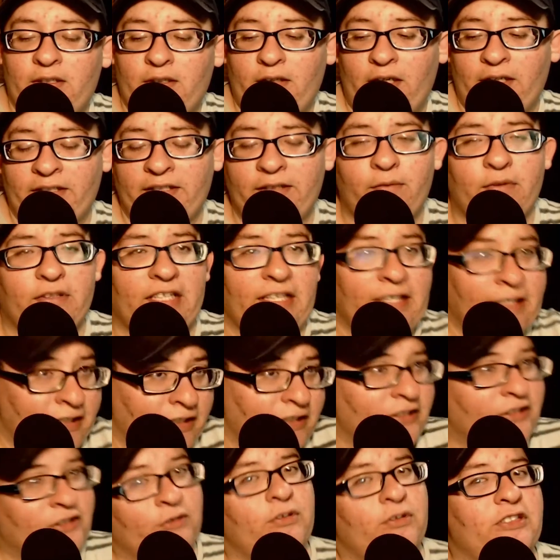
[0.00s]
I think what they need
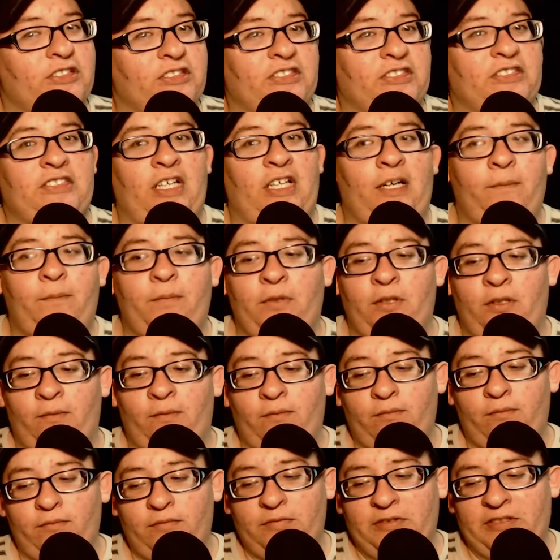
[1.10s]
to do is just stop um,